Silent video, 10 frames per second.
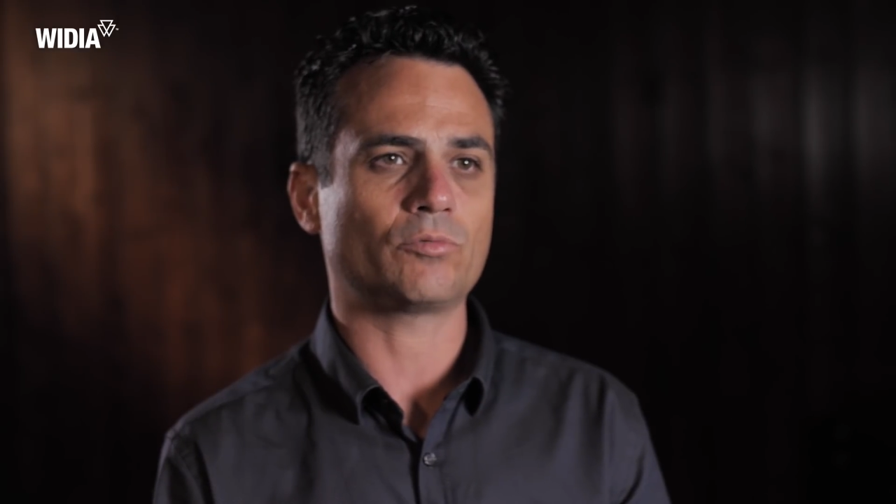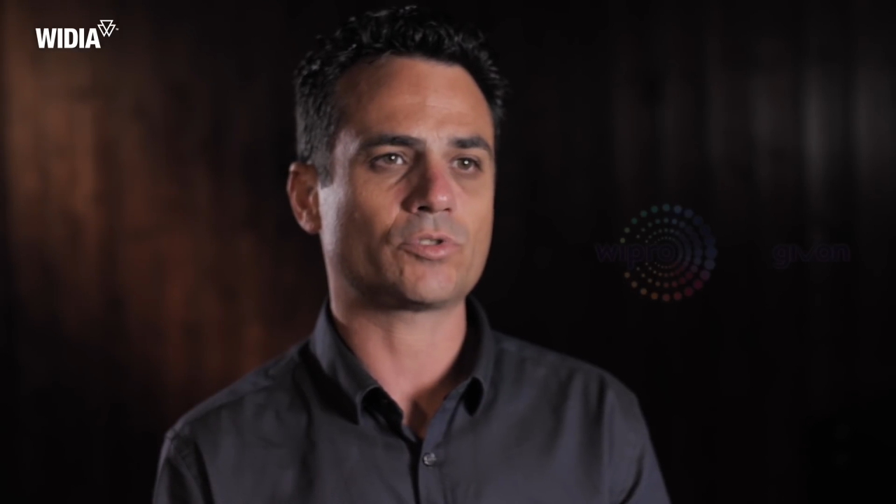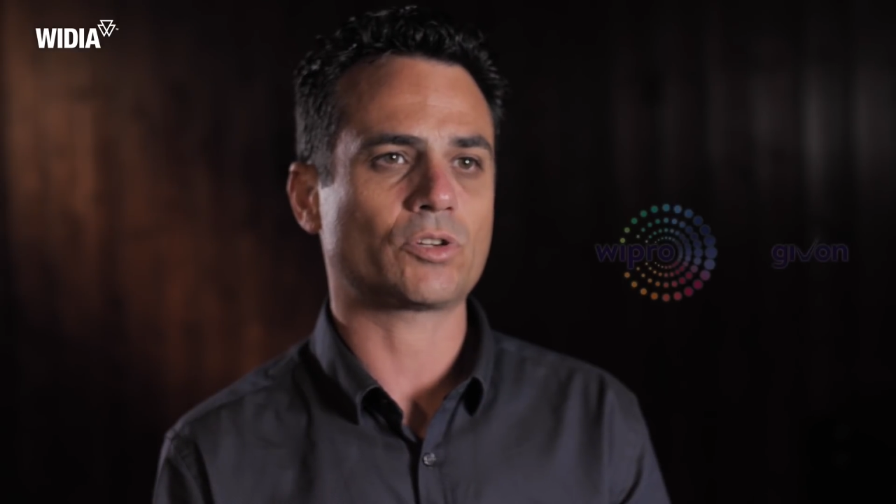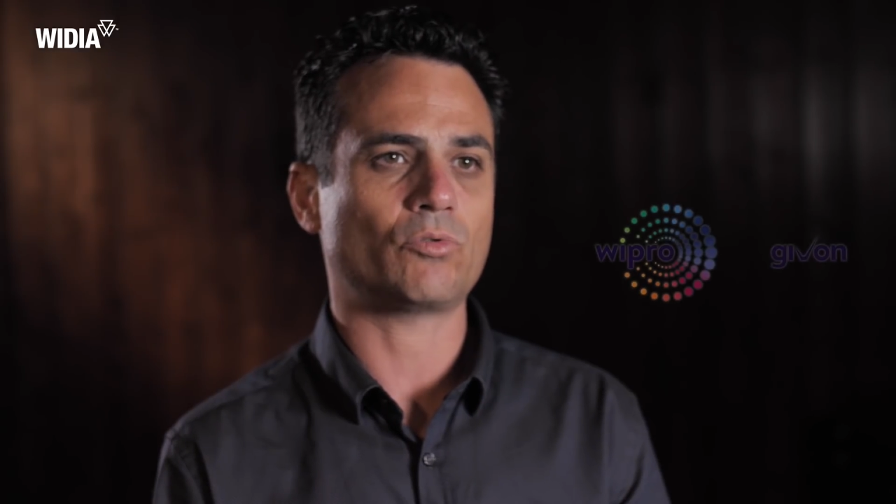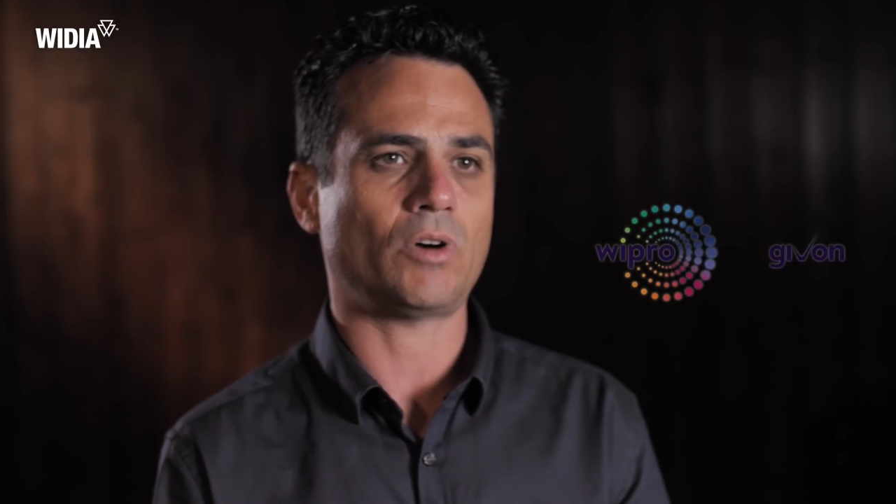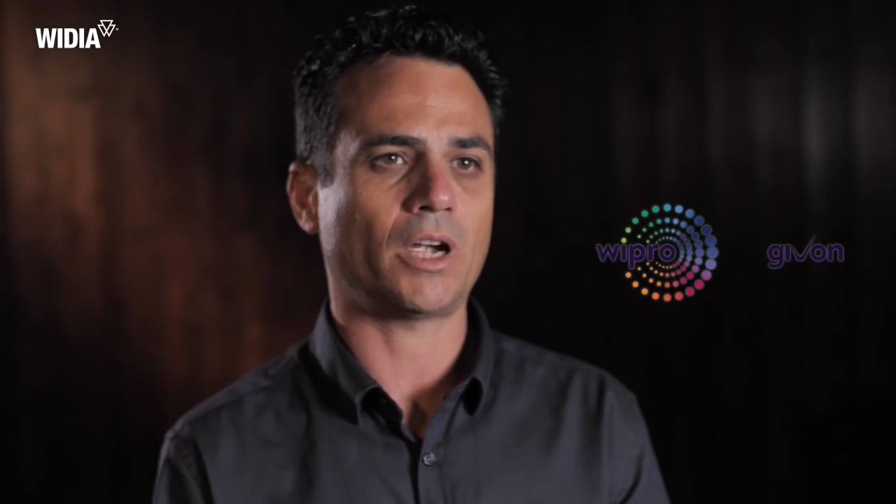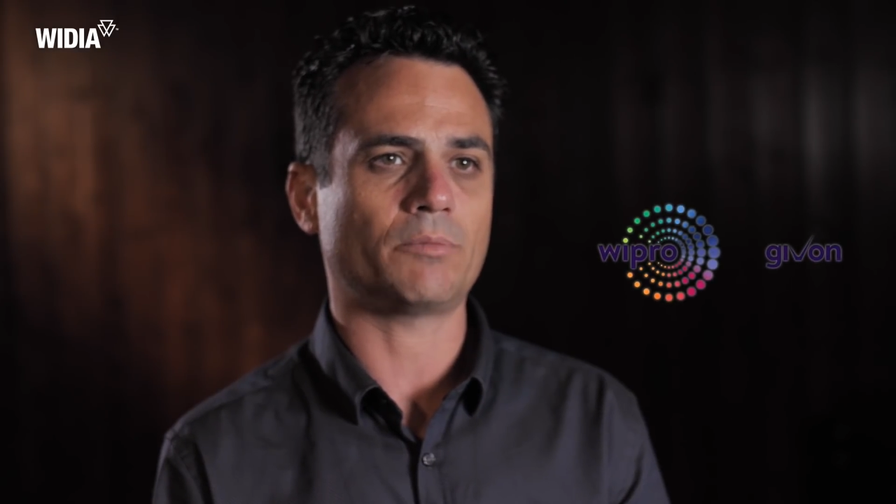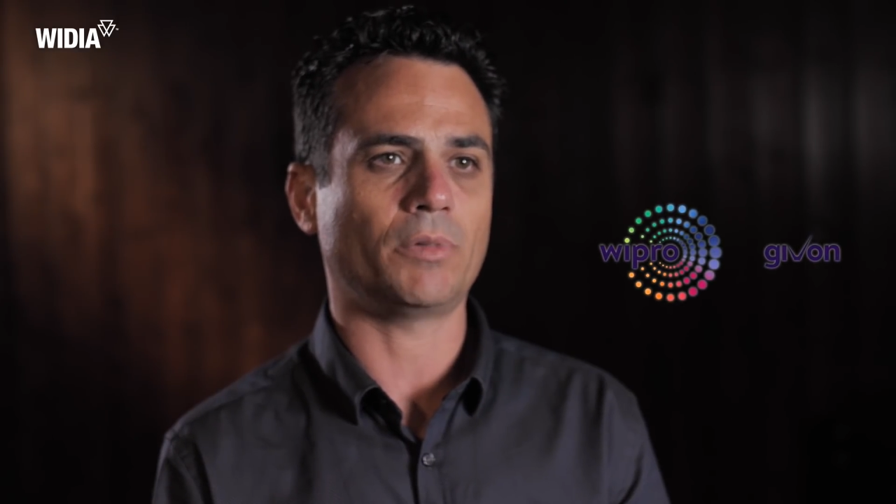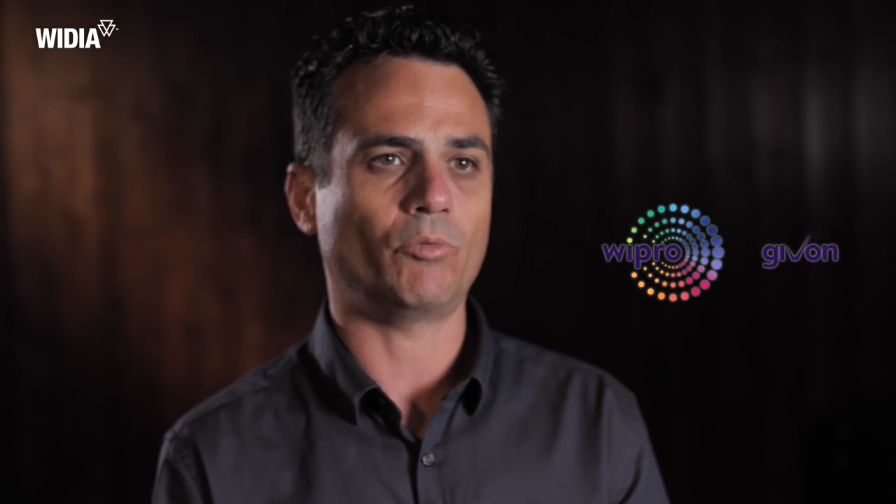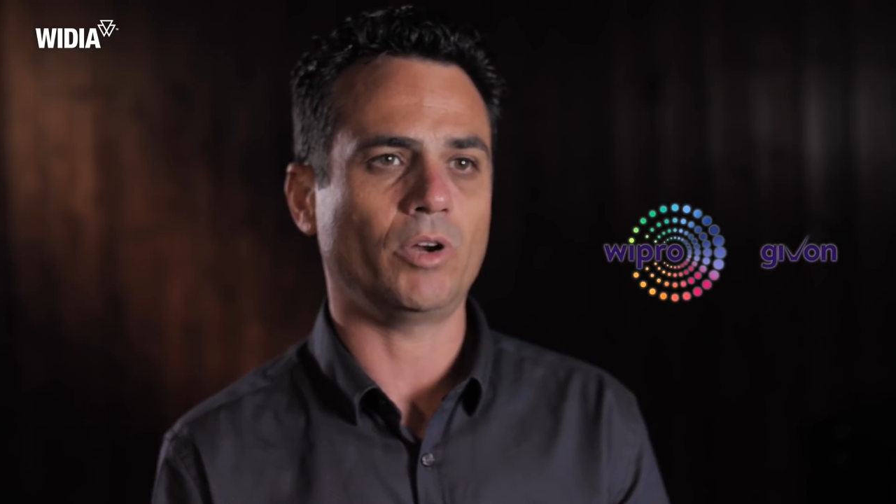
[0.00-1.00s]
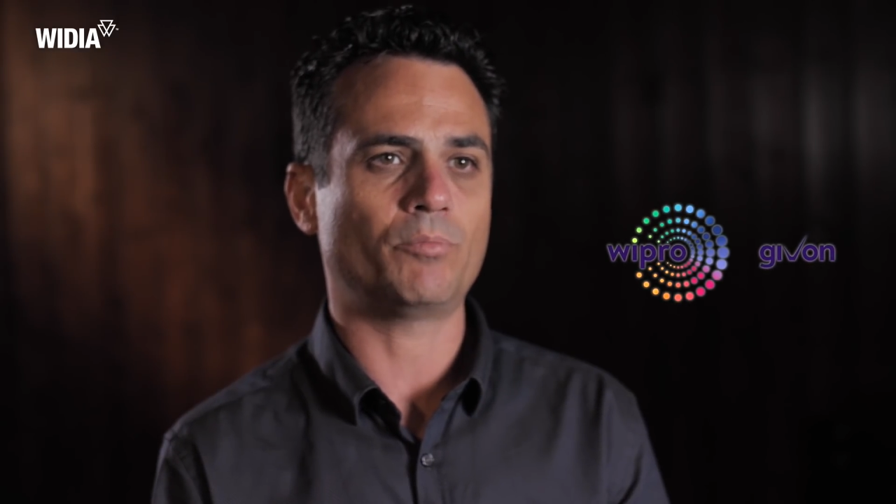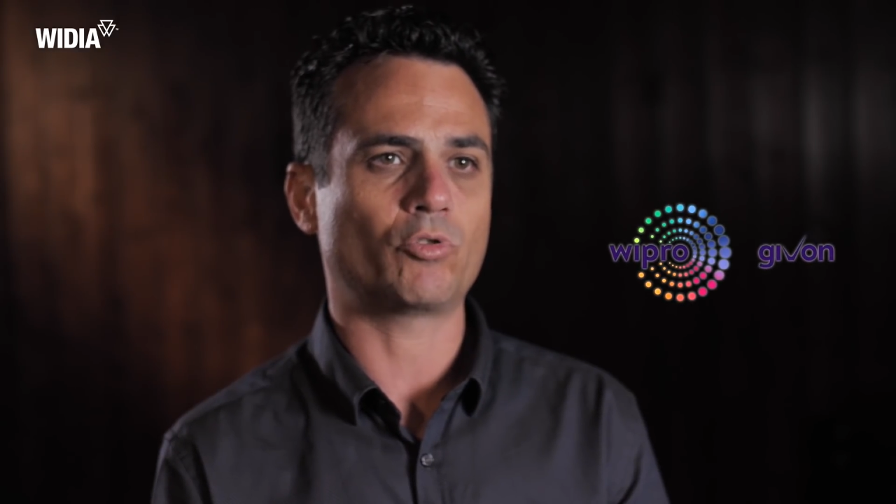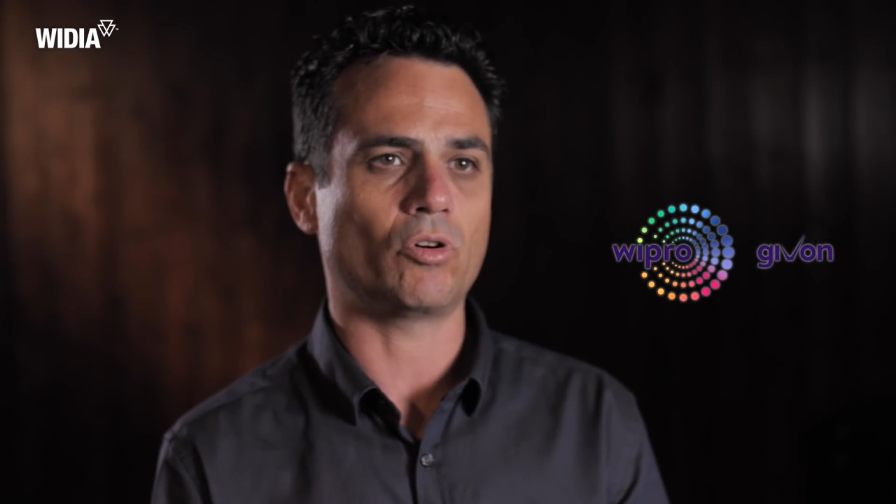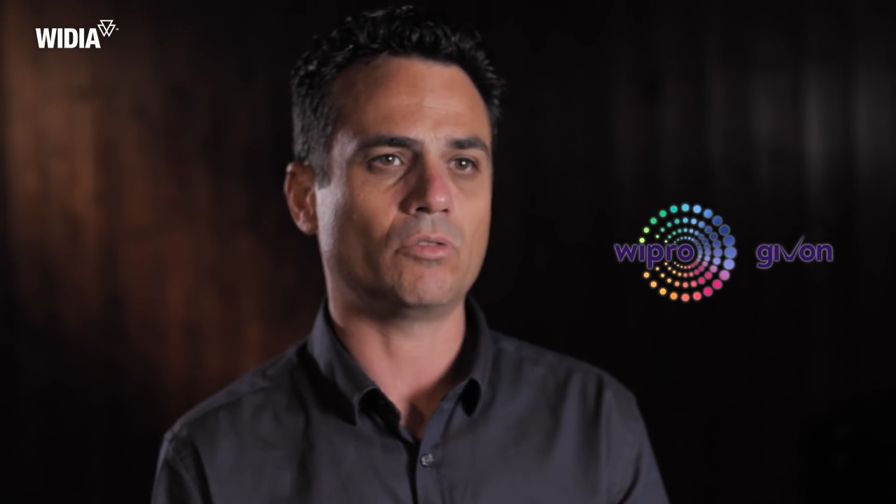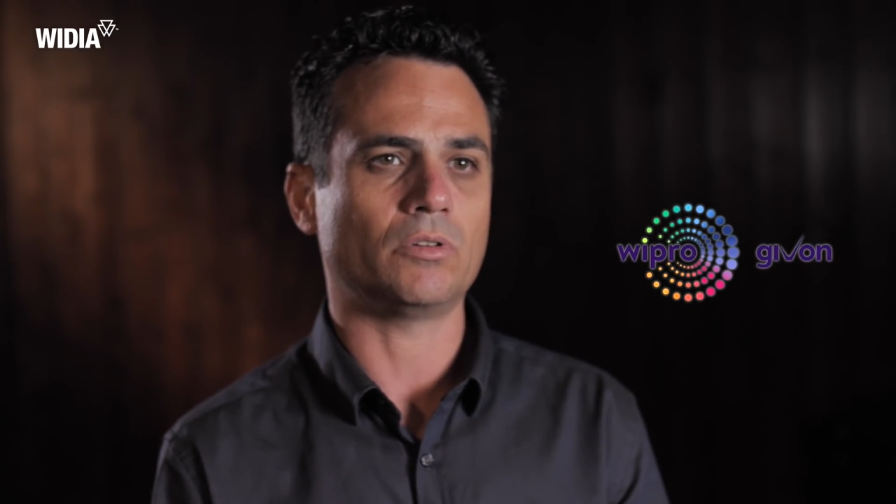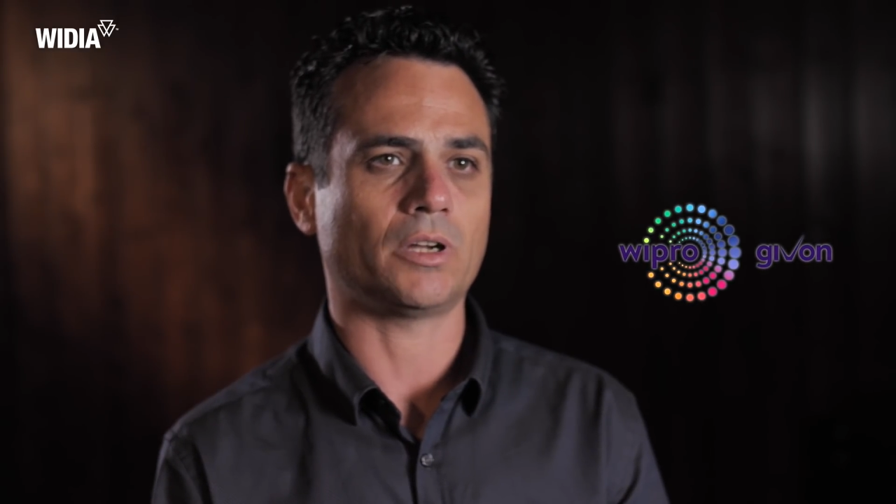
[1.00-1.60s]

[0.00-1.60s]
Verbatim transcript: was acquired by Wipro,